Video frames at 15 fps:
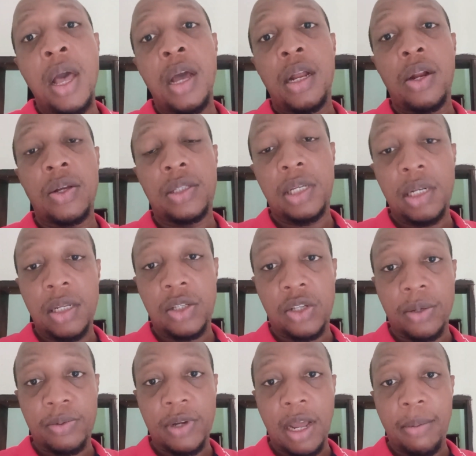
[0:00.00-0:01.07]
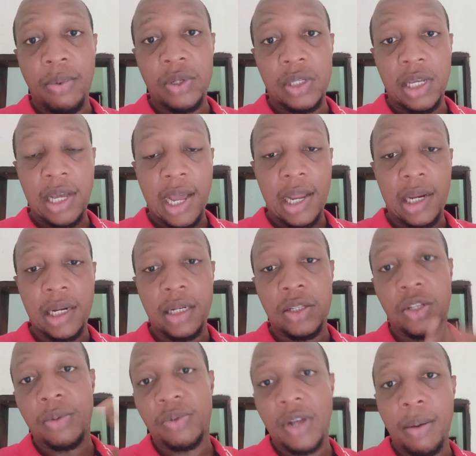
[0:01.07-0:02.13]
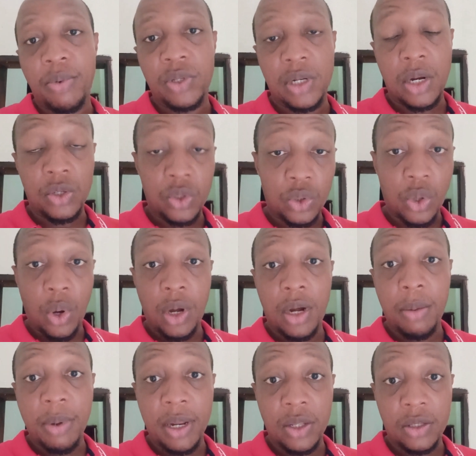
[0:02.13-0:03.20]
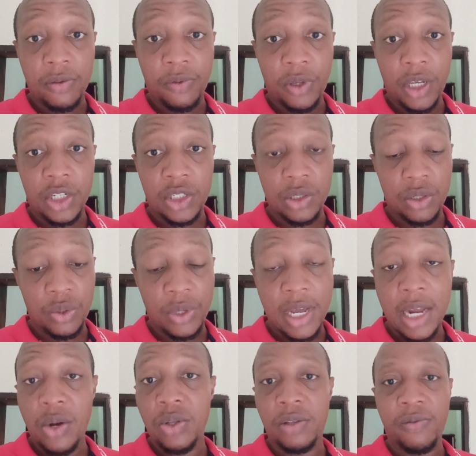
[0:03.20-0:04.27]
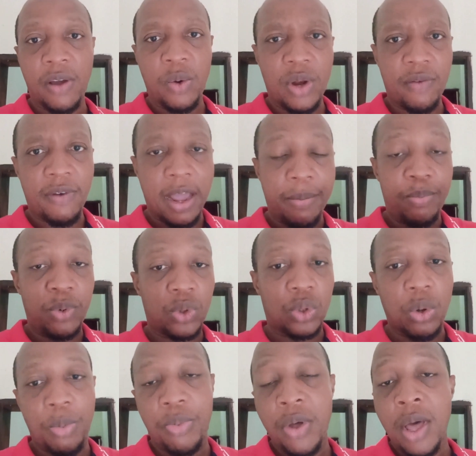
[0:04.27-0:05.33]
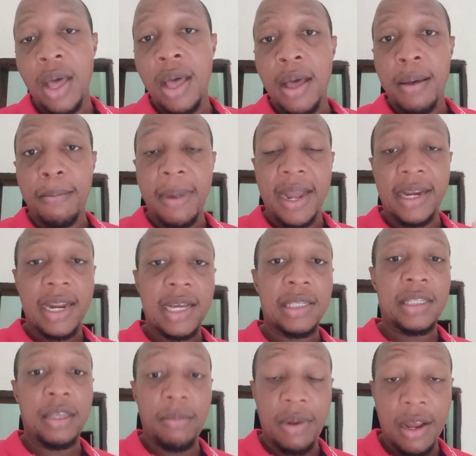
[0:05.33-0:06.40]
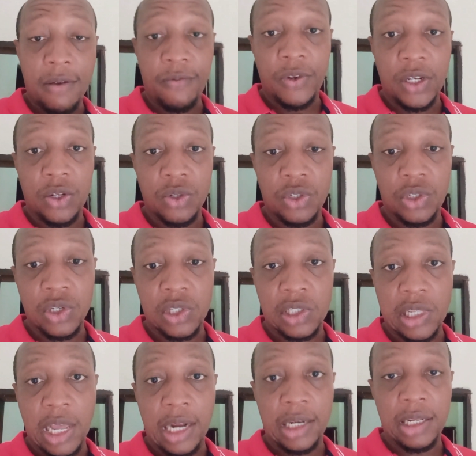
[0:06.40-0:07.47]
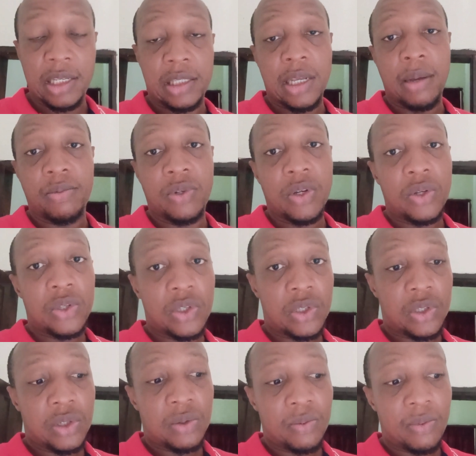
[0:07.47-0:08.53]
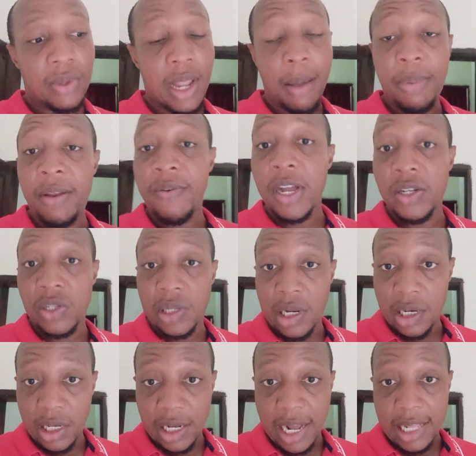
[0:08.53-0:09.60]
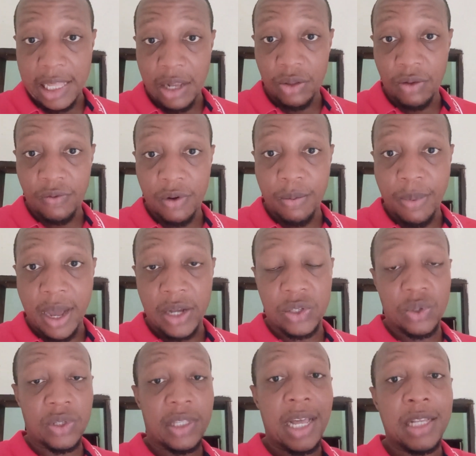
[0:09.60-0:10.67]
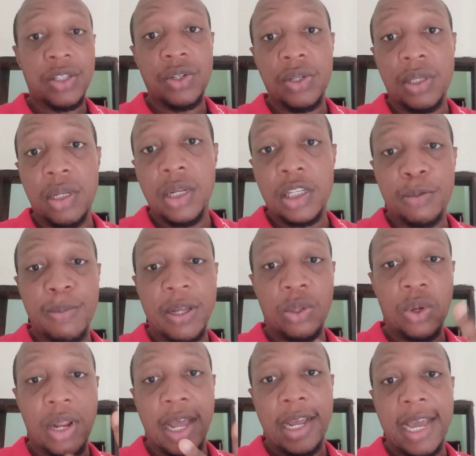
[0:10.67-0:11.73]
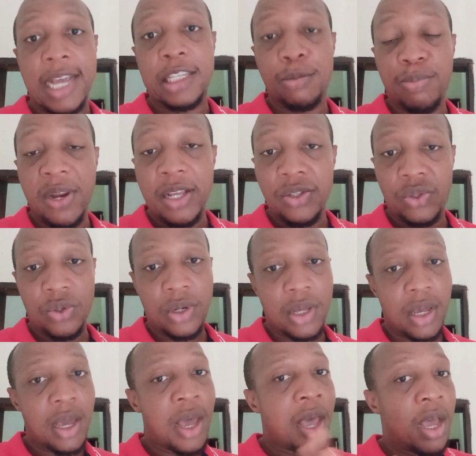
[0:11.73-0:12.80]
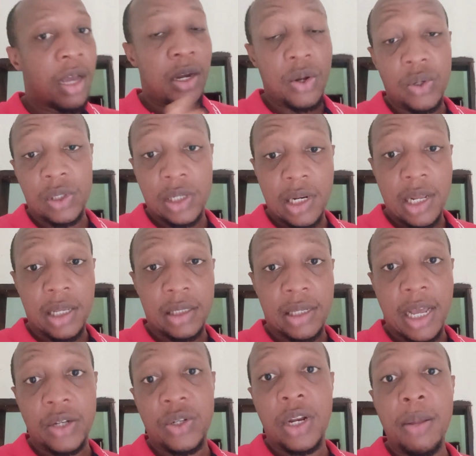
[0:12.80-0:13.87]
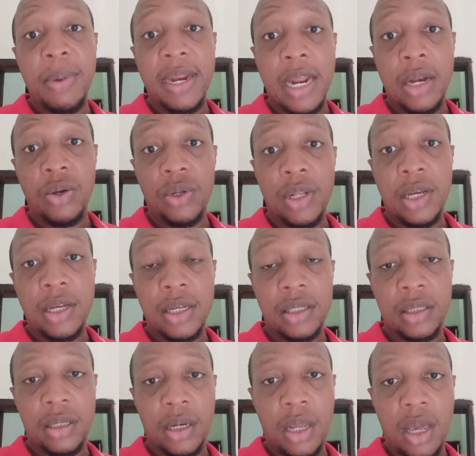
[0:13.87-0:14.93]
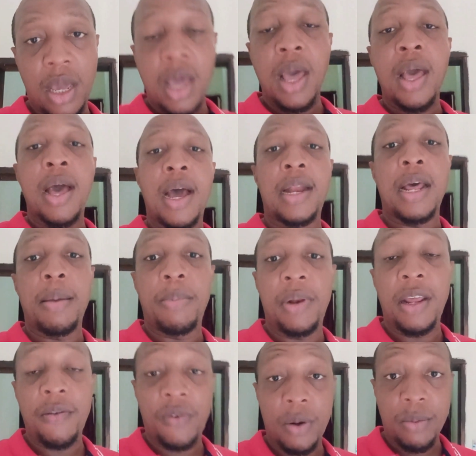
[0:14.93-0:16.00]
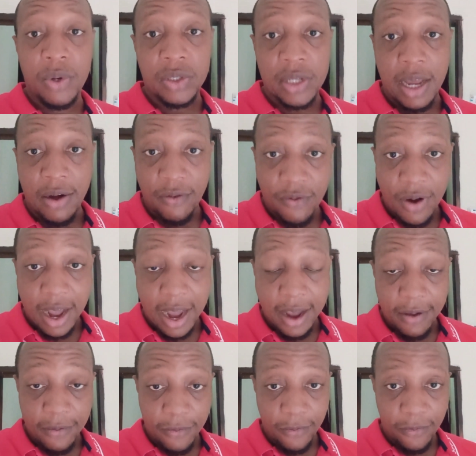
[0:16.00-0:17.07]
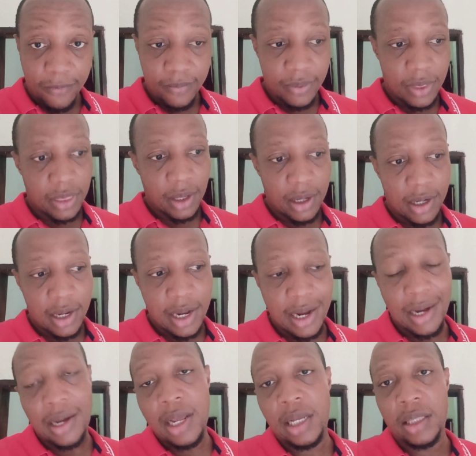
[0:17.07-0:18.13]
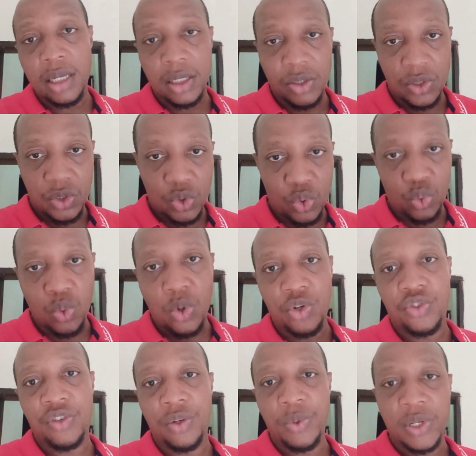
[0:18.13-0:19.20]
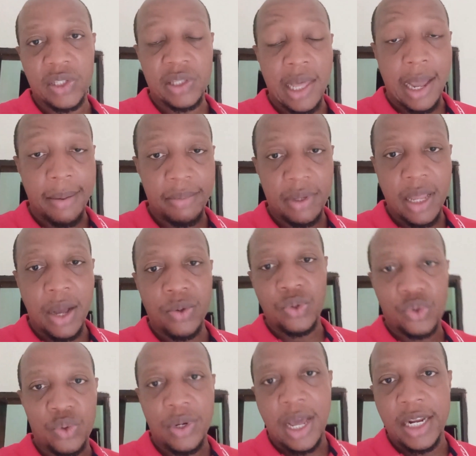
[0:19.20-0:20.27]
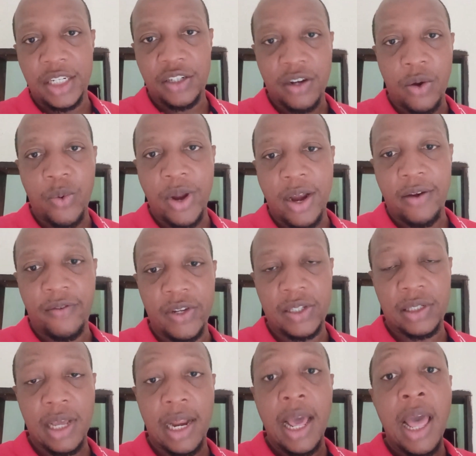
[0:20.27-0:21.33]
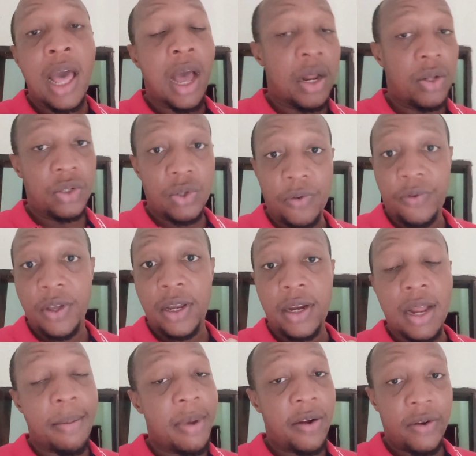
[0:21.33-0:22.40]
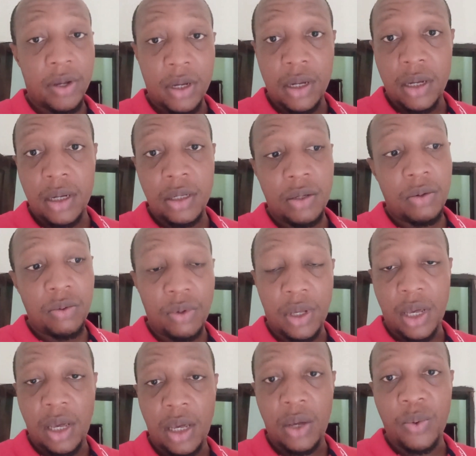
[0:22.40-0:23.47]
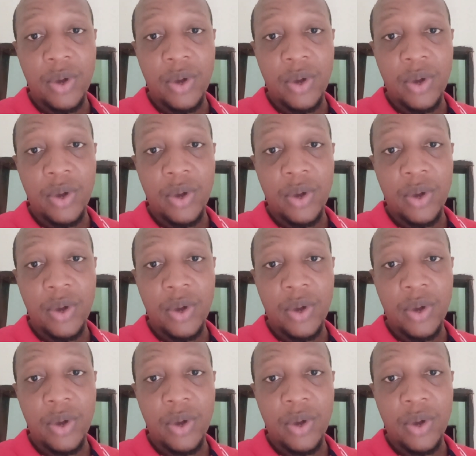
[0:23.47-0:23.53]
not hit the subscribe button, kindly hit the subscribe button, also turn on the bell notification. You get notified whenever I put up my next similar videos just like this. And I believe I just let the cat out of the bag. So start using this method I explained today, nothing else. I actually made an order yesterday, and I believe it must arrive in latest 2 or 3 weeks time down to Nigeria, where I reside. And also if you're in America, UK,